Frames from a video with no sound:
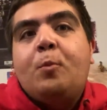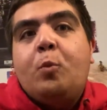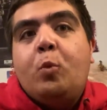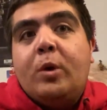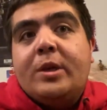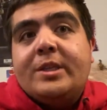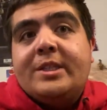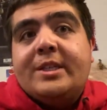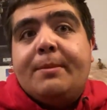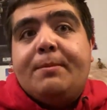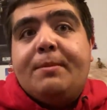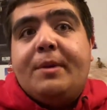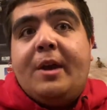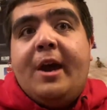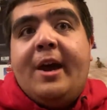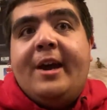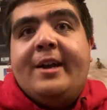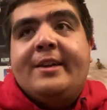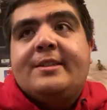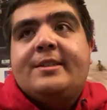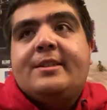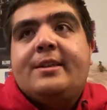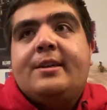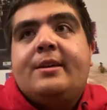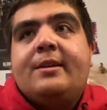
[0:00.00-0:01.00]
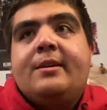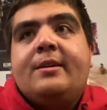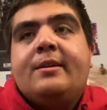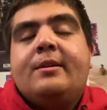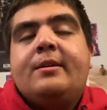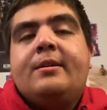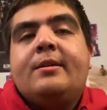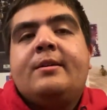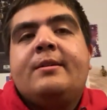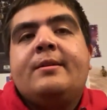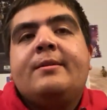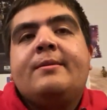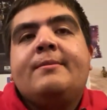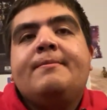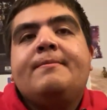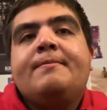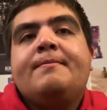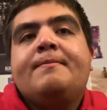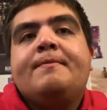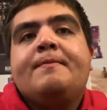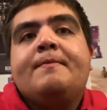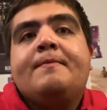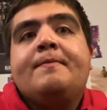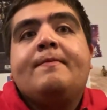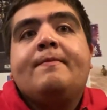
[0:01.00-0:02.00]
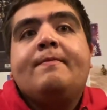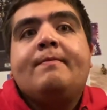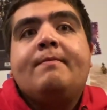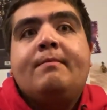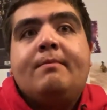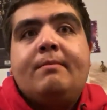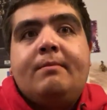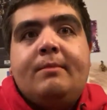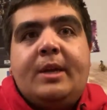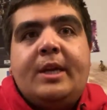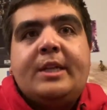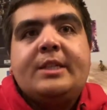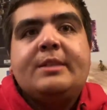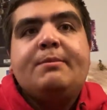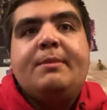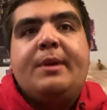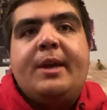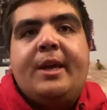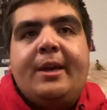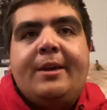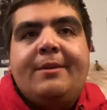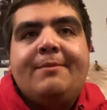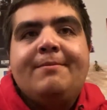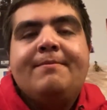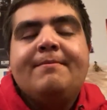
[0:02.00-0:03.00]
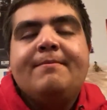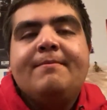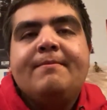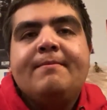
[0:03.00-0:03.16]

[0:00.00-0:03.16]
What's up, guys? It's me.